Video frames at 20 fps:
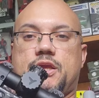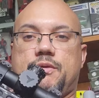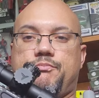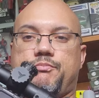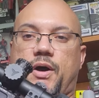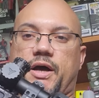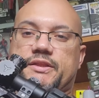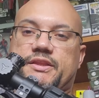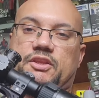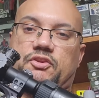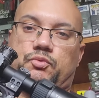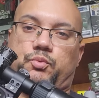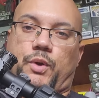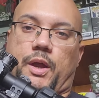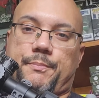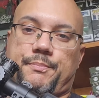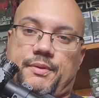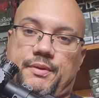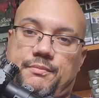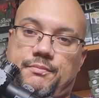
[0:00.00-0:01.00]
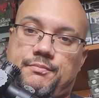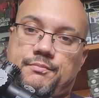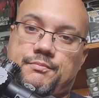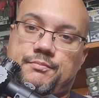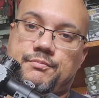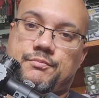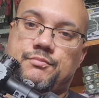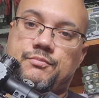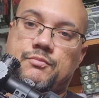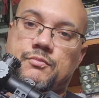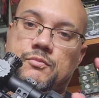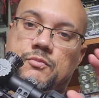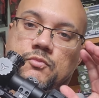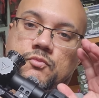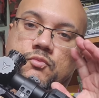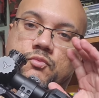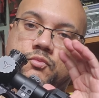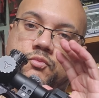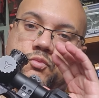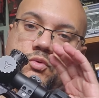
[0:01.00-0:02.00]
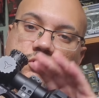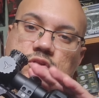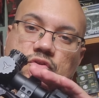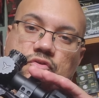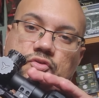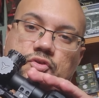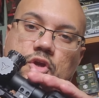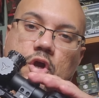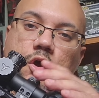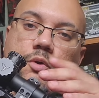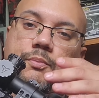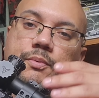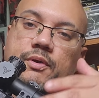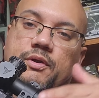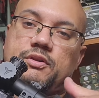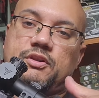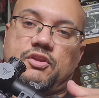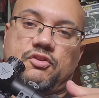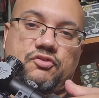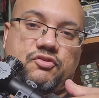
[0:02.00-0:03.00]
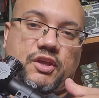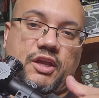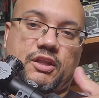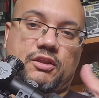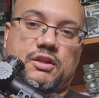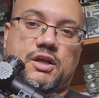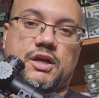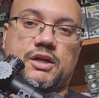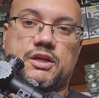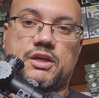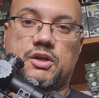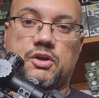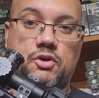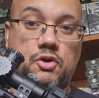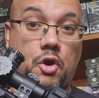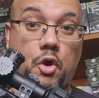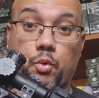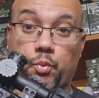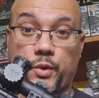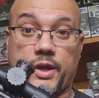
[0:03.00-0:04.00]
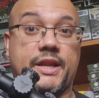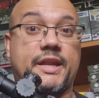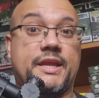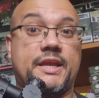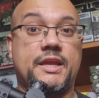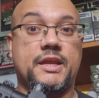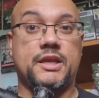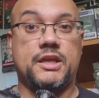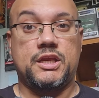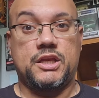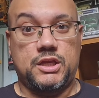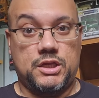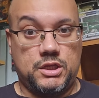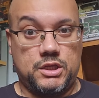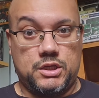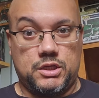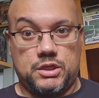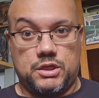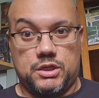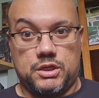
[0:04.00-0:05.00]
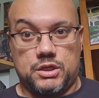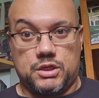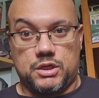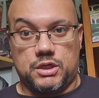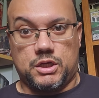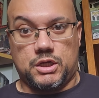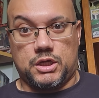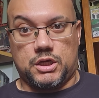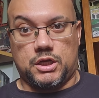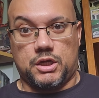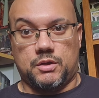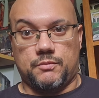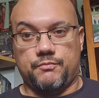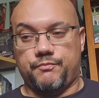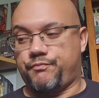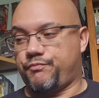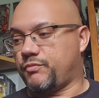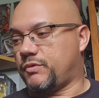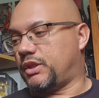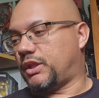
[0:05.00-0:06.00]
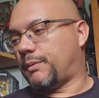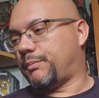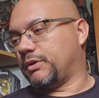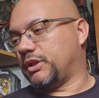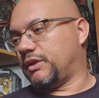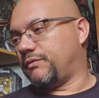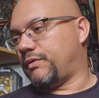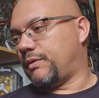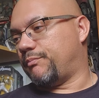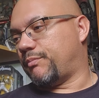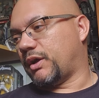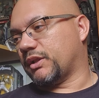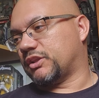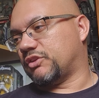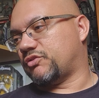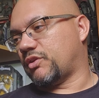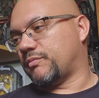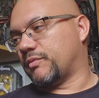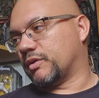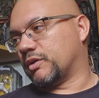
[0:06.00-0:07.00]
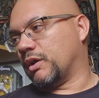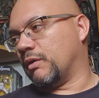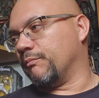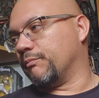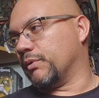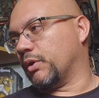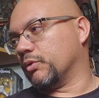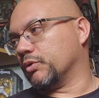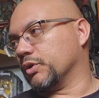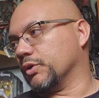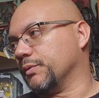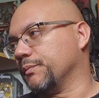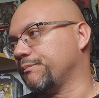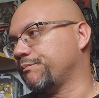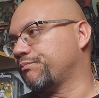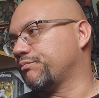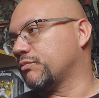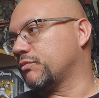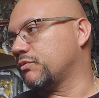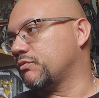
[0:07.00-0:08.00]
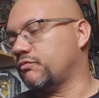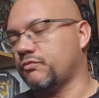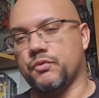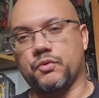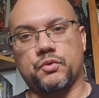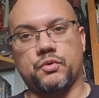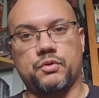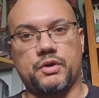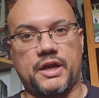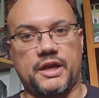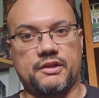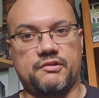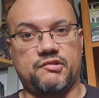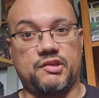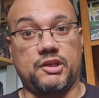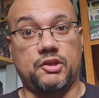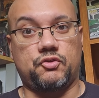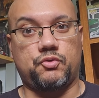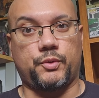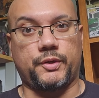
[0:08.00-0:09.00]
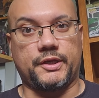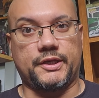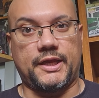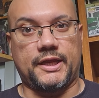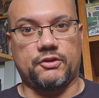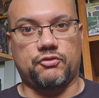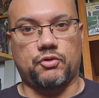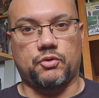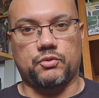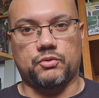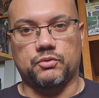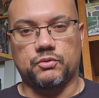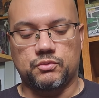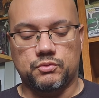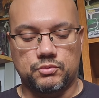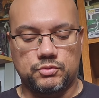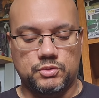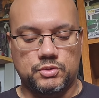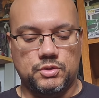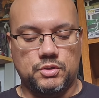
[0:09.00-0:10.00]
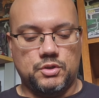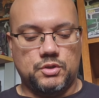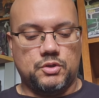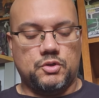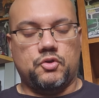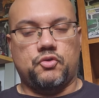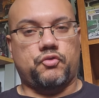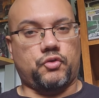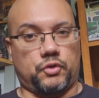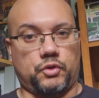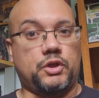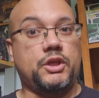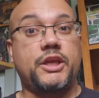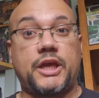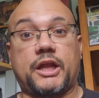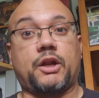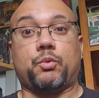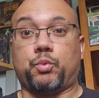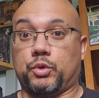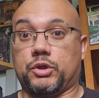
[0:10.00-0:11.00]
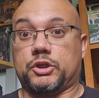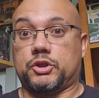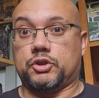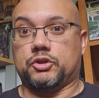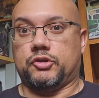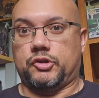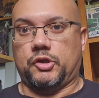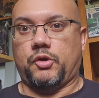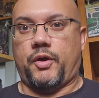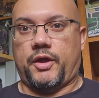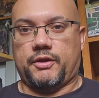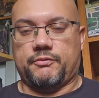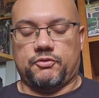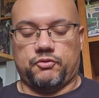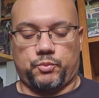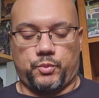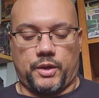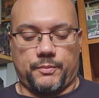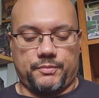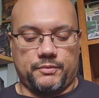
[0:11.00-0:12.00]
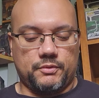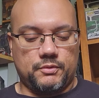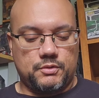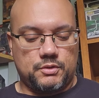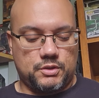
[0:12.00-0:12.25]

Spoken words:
bought this weapon with the scope, the Safe Lock already. And I believe he bought this up at Gun Broker for $18.28 total. So he got a really good deal out of his weapon.